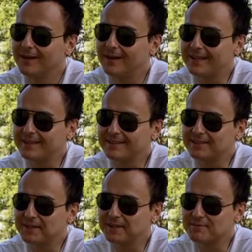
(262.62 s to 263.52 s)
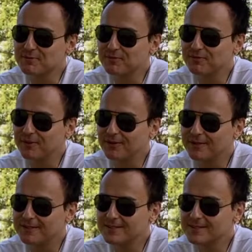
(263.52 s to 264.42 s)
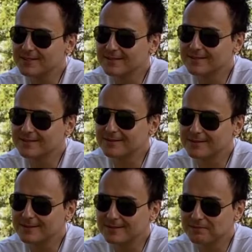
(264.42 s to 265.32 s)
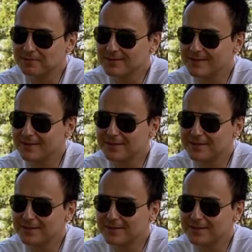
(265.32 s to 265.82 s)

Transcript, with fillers: And uh, so far, it's just it's just it's there.